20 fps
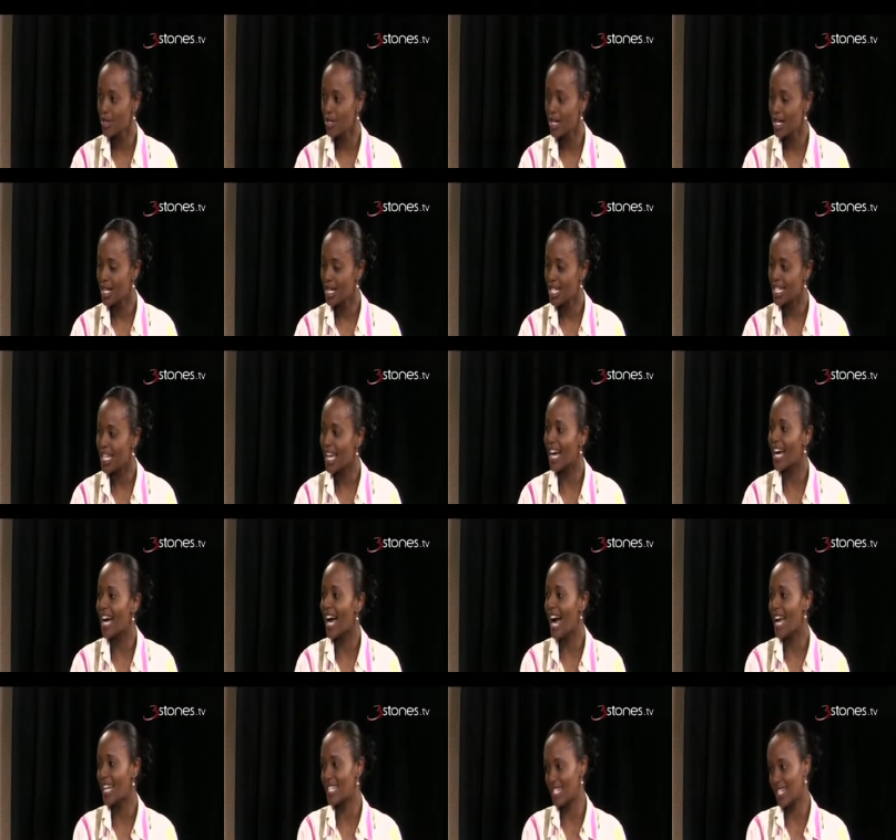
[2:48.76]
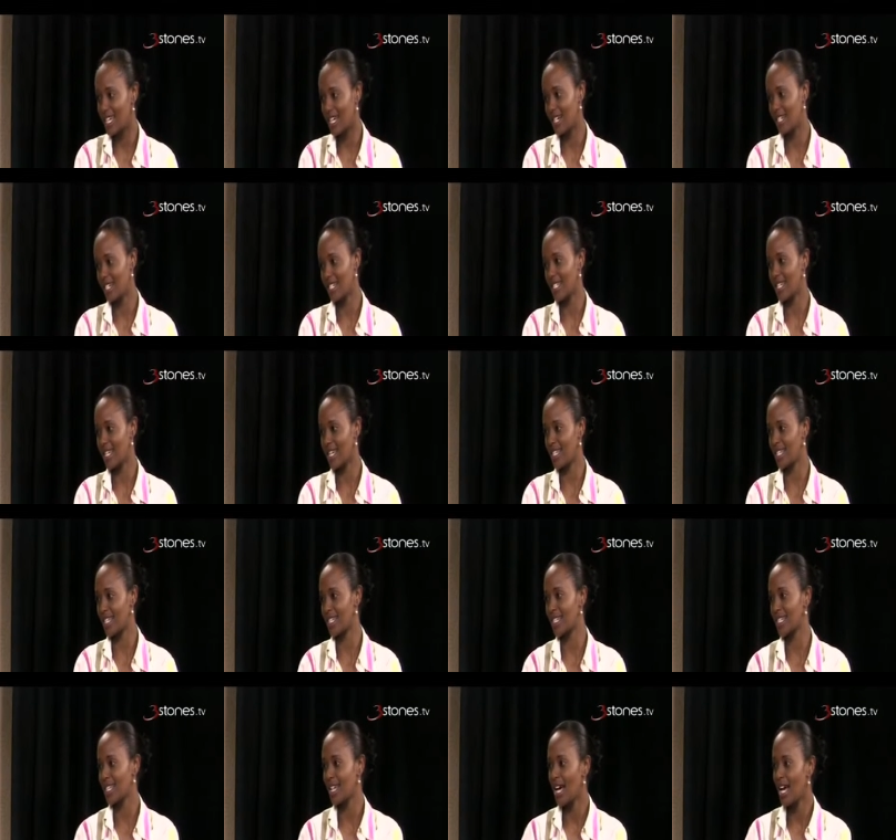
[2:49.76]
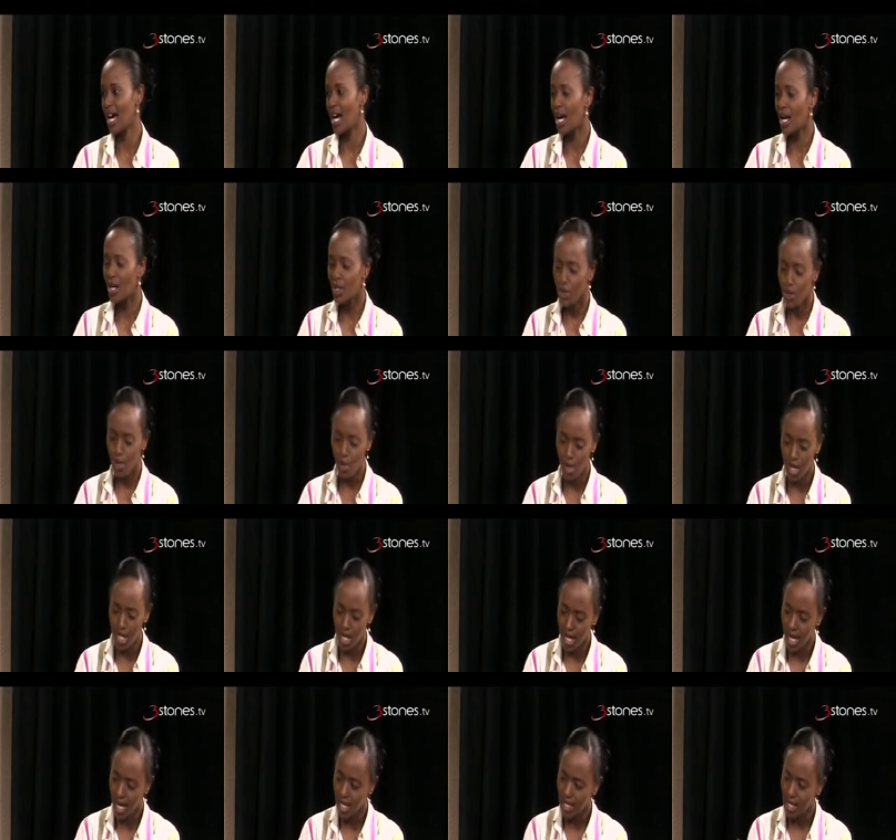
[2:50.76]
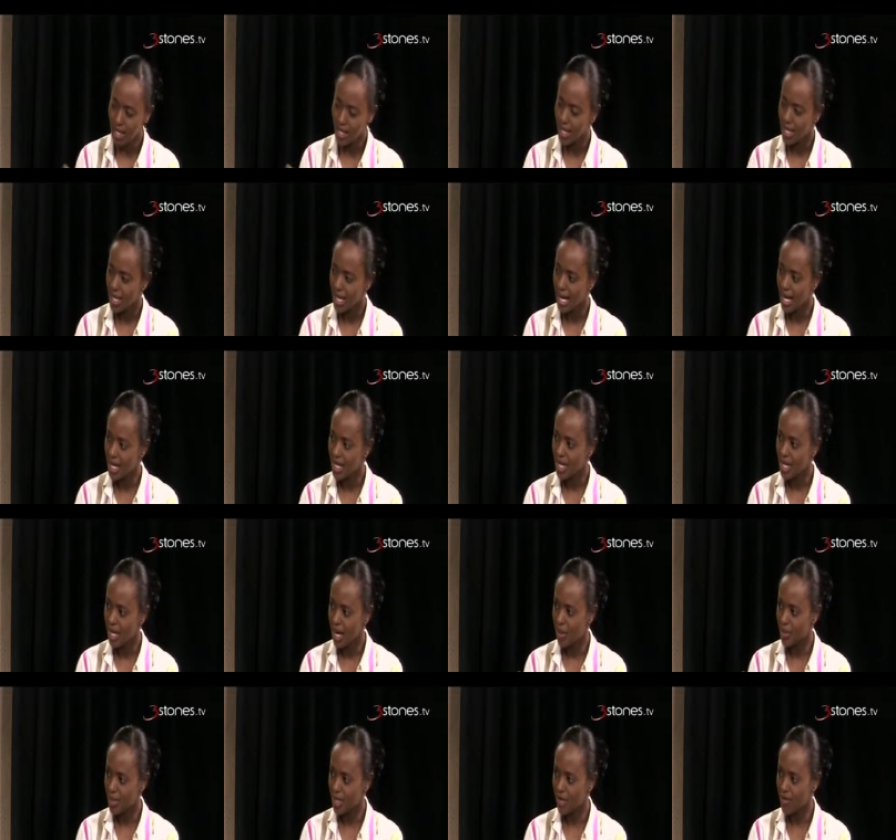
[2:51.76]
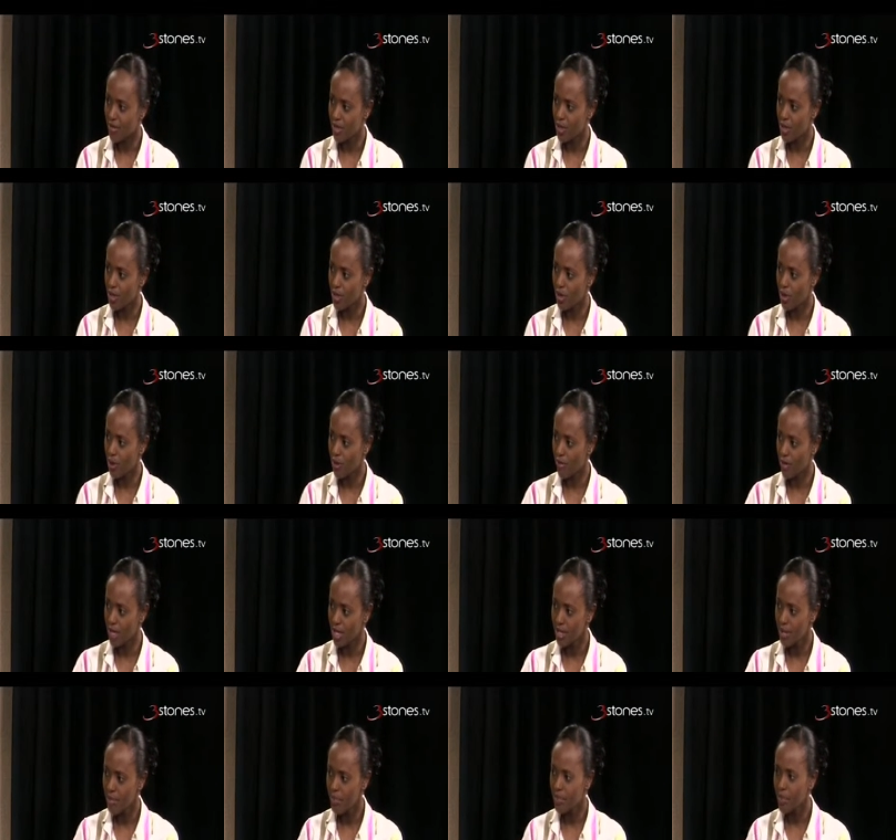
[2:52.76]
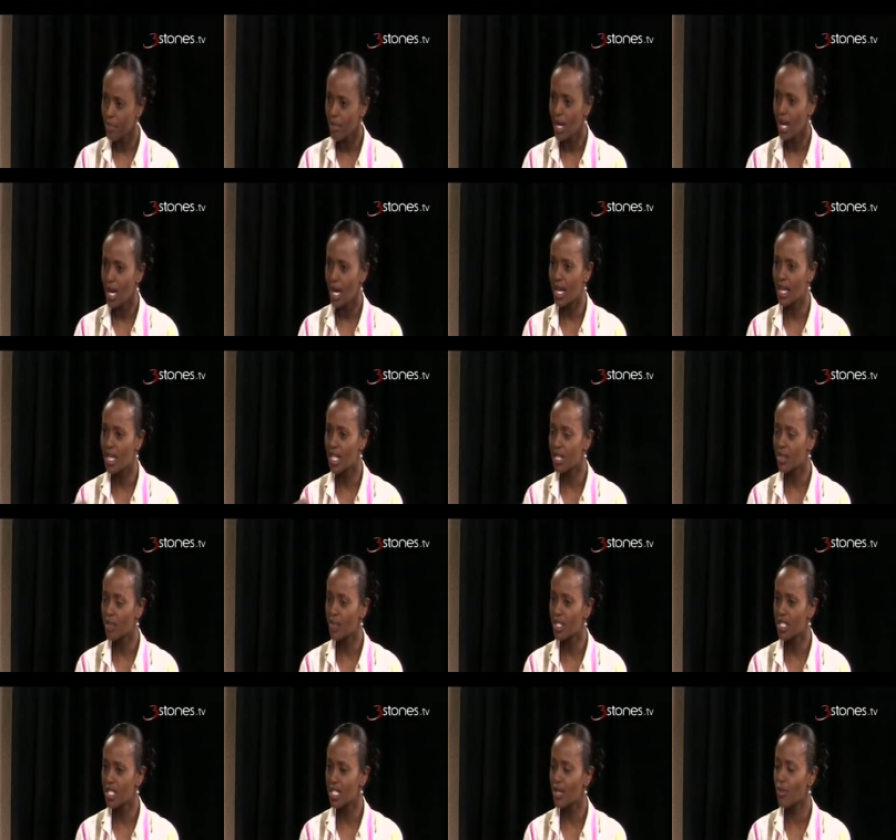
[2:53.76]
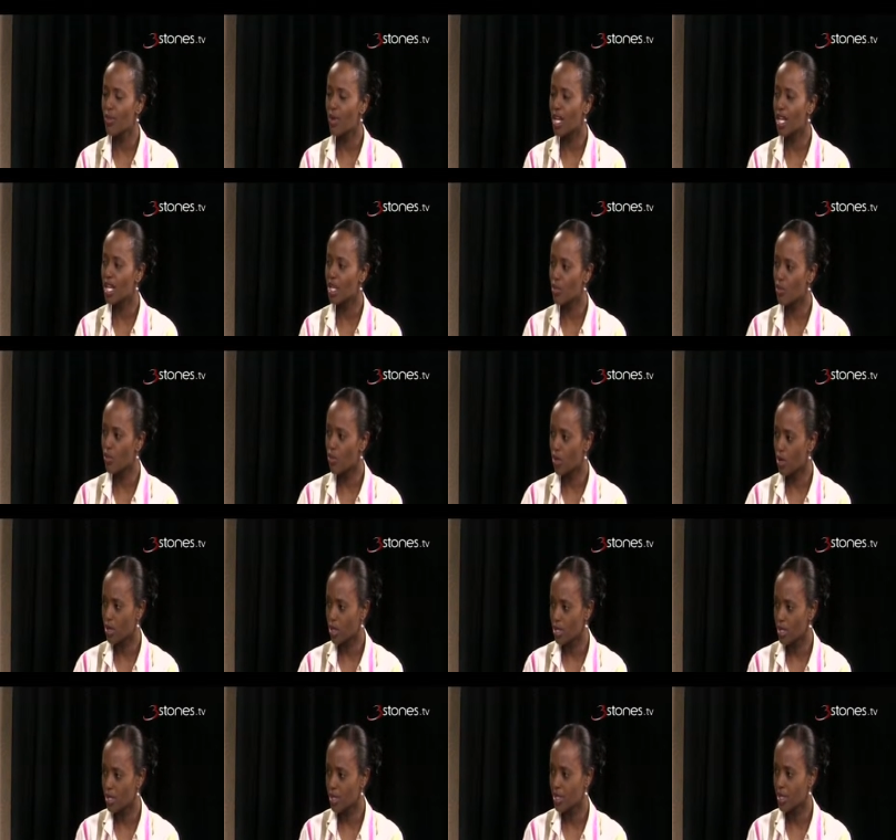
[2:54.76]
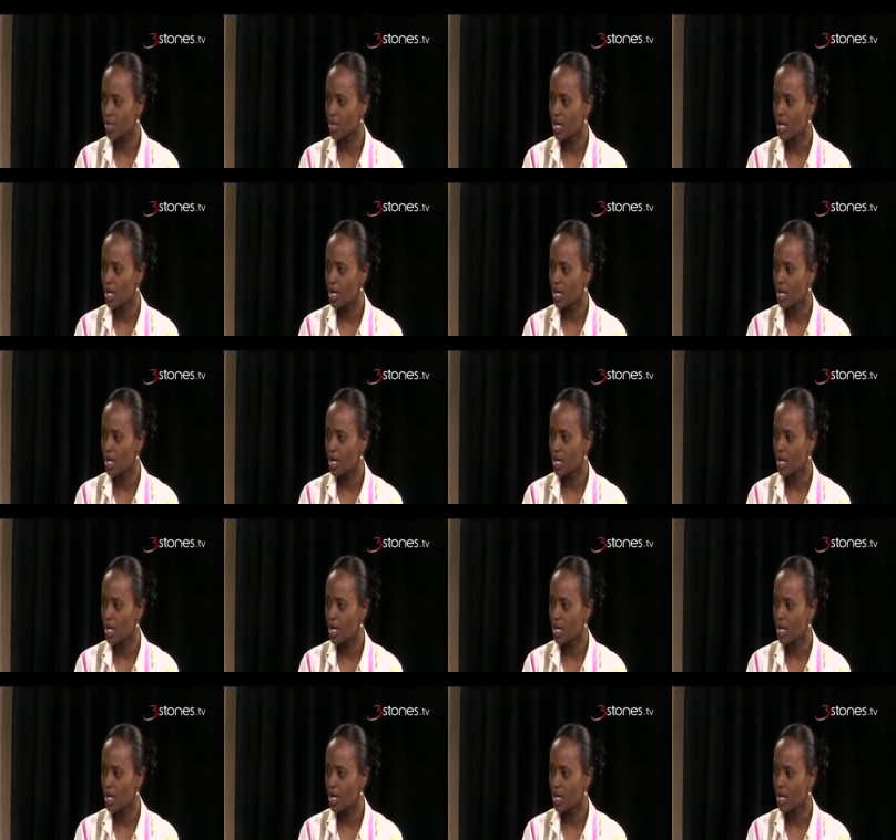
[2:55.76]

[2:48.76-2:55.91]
inaganda. Yes. So he gets leg cramps every so often, and especially when he walks.